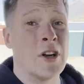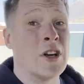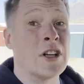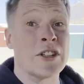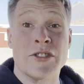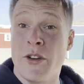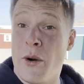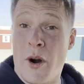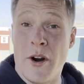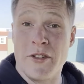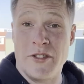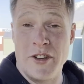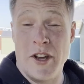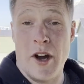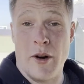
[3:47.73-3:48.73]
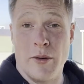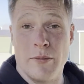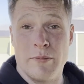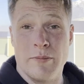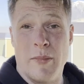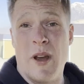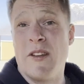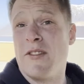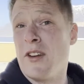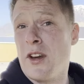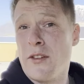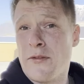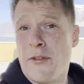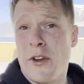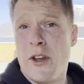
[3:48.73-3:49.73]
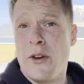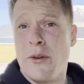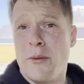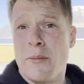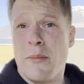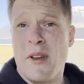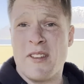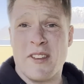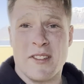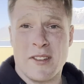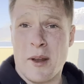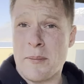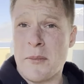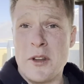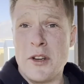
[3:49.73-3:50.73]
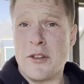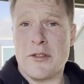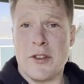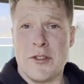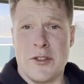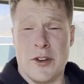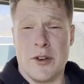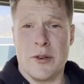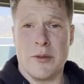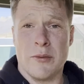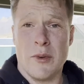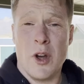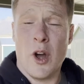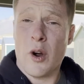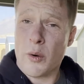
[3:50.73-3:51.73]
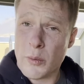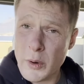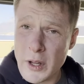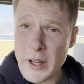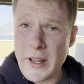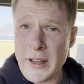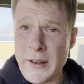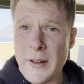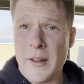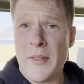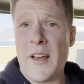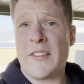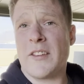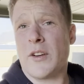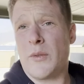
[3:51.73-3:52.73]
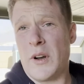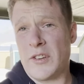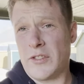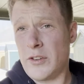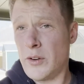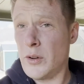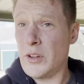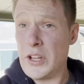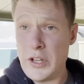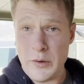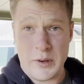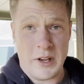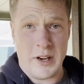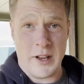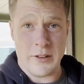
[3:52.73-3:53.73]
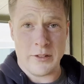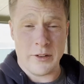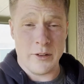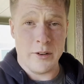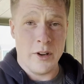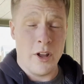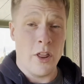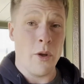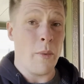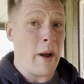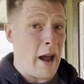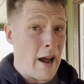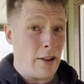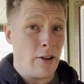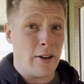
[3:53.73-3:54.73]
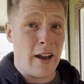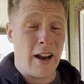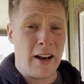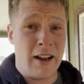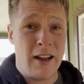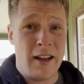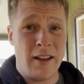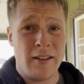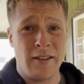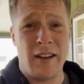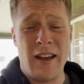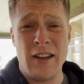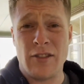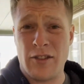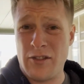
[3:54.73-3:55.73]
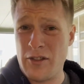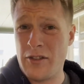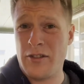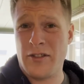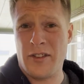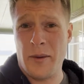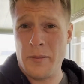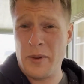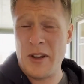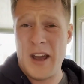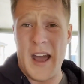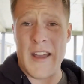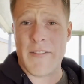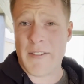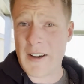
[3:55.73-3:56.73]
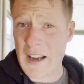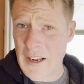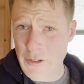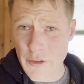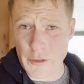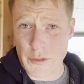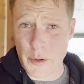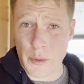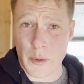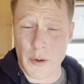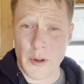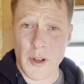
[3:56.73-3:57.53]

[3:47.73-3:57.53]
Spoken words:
So RTO, is it good for you? Is it something you should do? Really, that's a question only you can answer. The way I look at it is, it's just simply a financial tool.